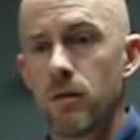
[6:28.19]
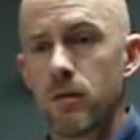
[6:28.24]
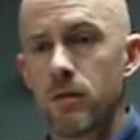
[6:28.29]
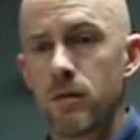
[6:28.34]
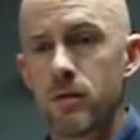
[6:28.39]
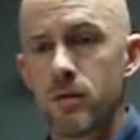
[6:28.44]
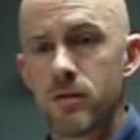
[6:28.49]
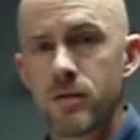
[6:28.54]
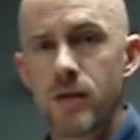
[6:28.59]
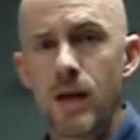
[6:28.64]

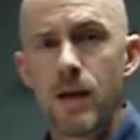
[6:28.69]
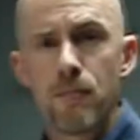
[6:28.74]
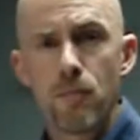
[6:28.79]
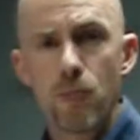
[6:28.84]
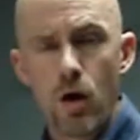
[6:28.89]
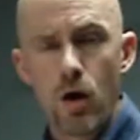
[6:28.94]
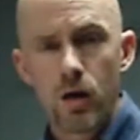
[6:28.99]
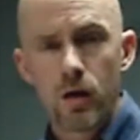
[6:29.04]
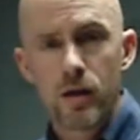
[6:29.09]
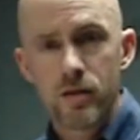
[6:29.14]
same
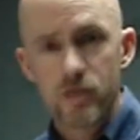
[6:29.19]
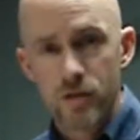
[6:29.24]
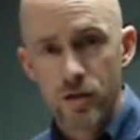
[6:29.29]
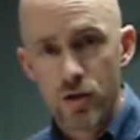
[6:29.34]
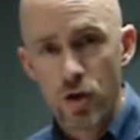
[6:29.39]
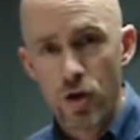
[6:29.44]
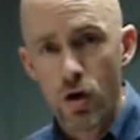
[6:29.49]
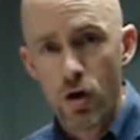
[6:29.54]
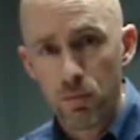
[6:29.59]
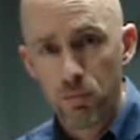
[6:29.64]
model as the
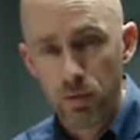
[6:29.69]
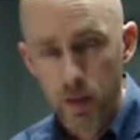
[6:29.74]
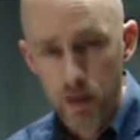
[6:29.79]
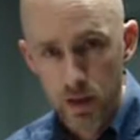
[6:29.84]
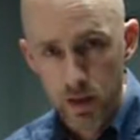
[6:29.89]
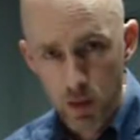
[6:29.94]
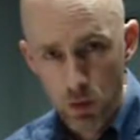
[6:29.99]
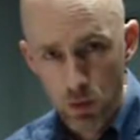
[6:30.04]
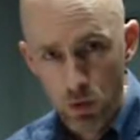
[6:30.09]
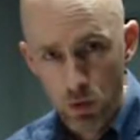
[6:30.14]
charter plane that they
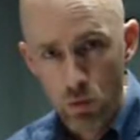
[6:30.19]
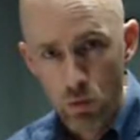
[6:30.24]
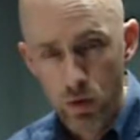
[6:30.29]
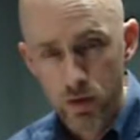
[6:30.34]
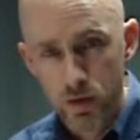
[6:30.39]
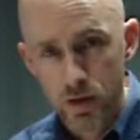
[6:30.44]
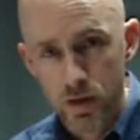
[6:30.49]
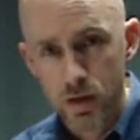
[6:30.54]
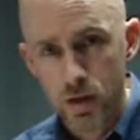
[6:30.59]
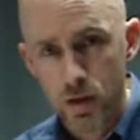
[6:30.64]
were going to
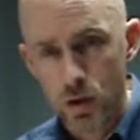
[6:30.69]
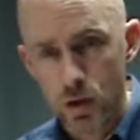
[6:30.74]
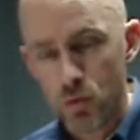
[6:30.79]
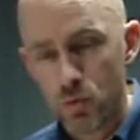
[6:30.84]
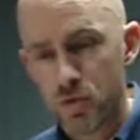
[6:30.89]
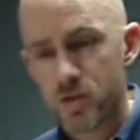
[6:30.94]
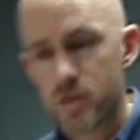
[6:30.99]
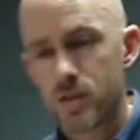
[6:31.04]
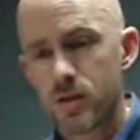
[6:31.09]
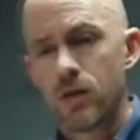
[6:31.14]

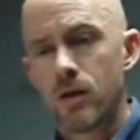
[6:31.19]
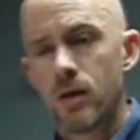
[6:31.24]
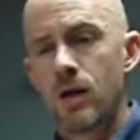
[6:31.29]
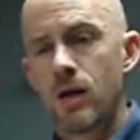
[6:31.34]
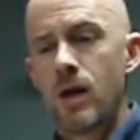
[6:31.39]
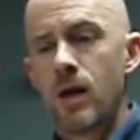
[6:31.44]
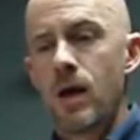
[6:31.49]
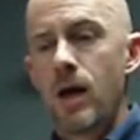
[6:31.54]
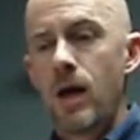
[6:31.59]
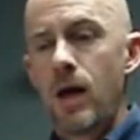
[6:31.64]
use,
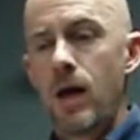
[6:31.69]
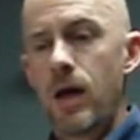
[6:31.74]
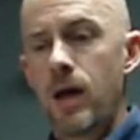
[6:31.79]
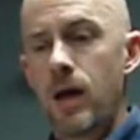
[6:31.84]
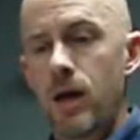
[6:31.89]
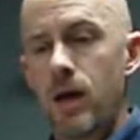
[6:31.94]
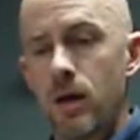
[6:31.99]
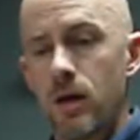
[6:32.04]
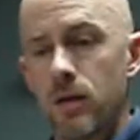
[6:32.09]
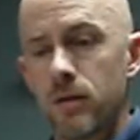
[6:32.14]

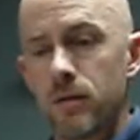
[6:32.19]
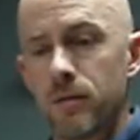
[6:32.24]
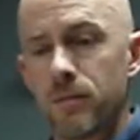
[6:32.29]
and